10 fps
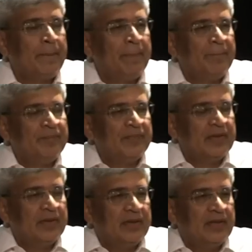
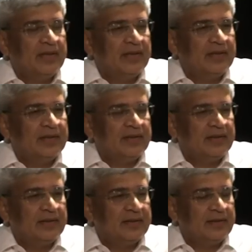
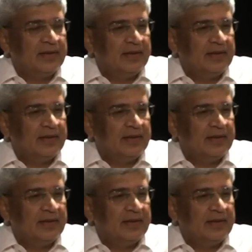(no one is talking)